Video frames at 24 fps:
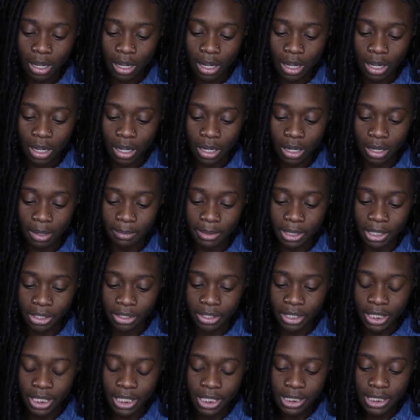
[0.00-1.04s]

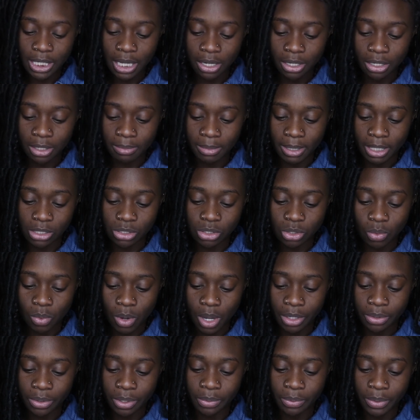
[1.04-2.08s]
Ingredients, how you made it so
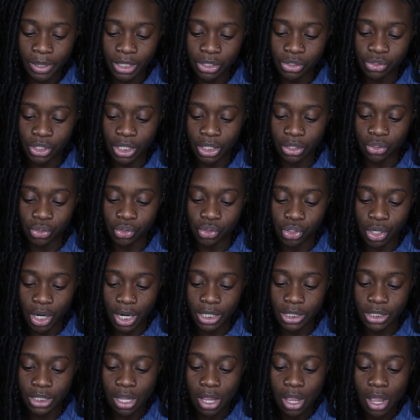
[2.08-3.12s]
watery, where did you get the
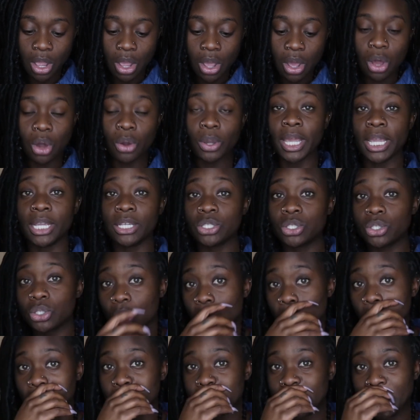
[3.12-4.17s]
jars? Okay,
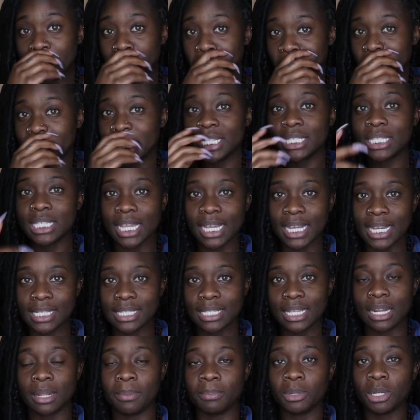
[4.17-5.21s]
so the ingredients, like I
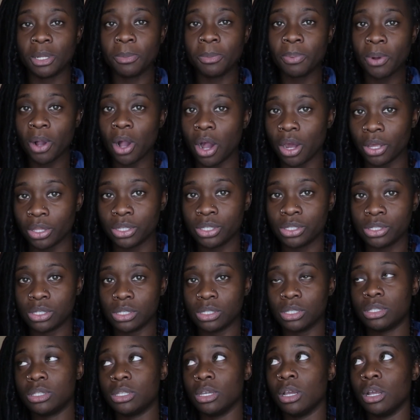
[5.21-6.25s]
said, I'm gonna put all
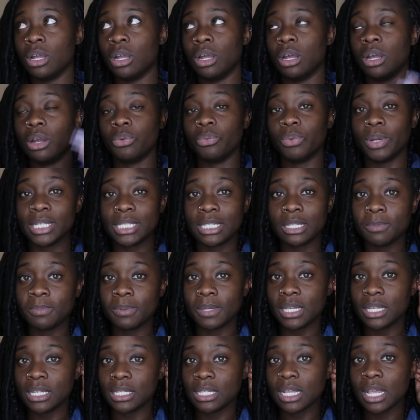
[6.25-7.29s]
the
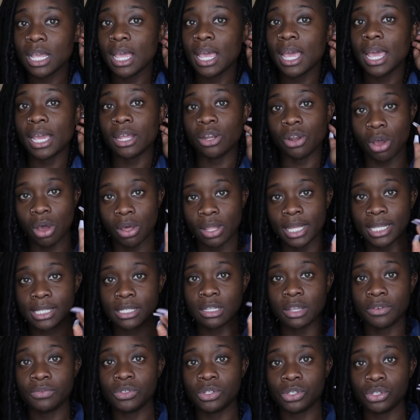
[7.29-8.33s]
recipes and all that
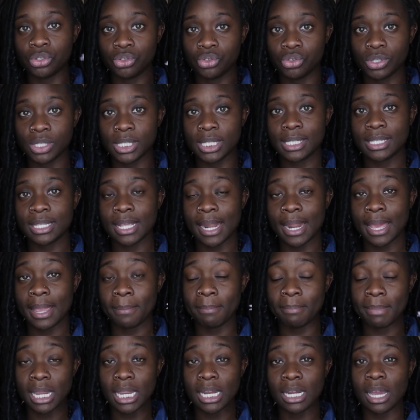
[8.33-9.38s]
stuff to the juices that I
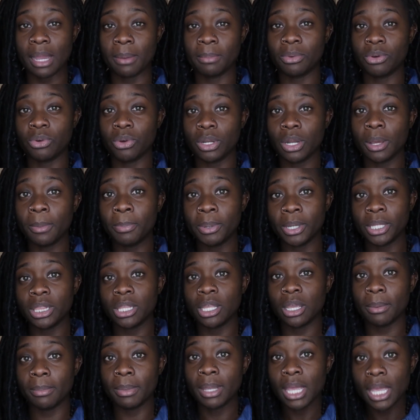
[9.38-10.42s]
made. I'm going to put
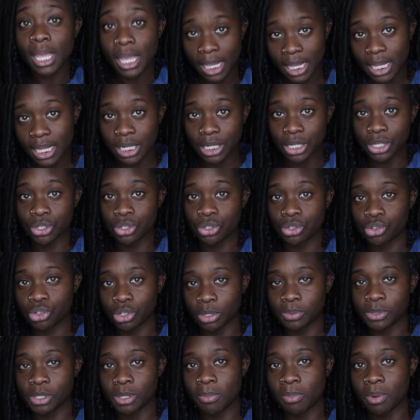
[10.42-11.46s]
them in the
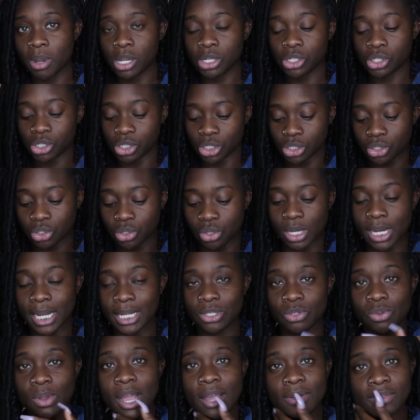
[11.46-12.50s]
description box, just so you
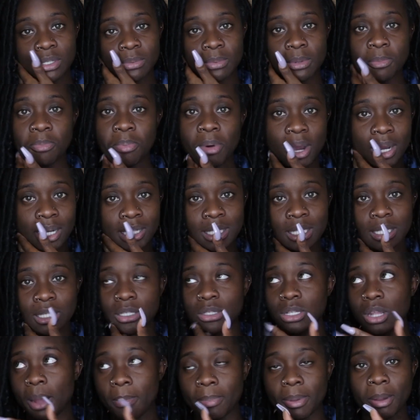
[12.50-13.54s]
guys don't have to be pausing,
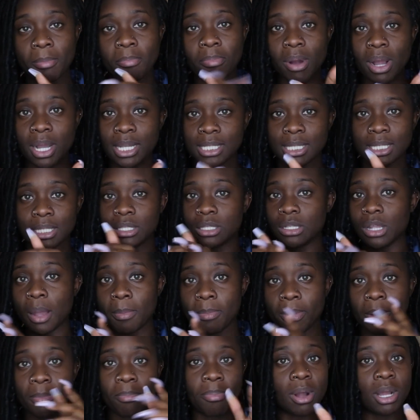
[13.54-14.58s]
stopping,
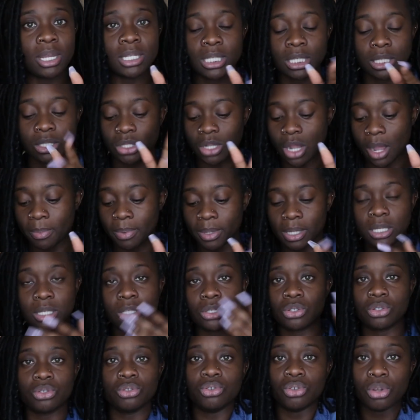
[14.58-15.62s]

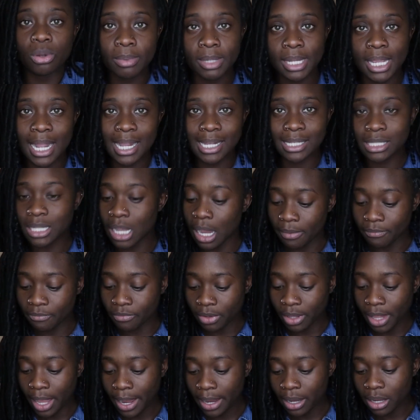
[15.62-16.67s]
because nobody has time
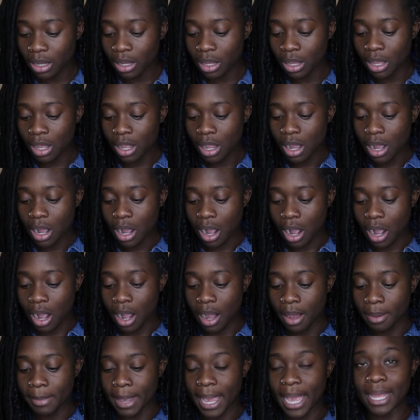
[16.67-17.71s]
for that.
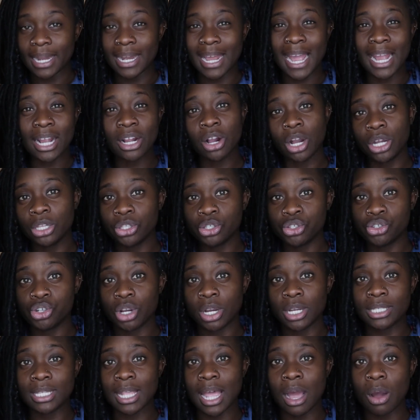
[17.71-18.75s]
And I got the
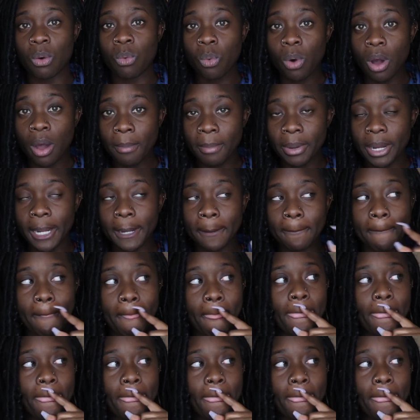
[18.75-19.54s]
jars at Walmart.